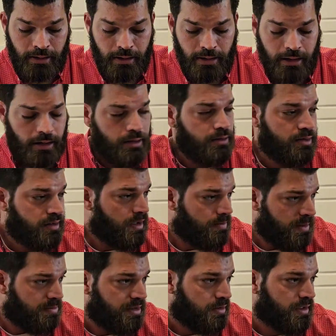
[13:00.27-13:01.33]
You zip
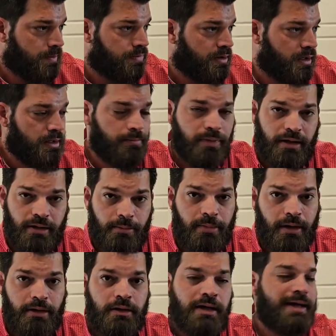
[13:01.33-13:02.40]
up the zipper and button the
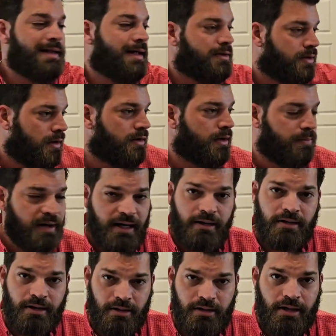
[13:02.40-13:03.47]
button and then turn the
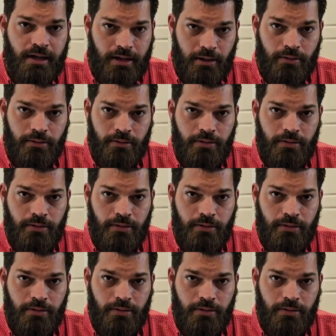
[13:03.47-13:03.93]
pants inside out.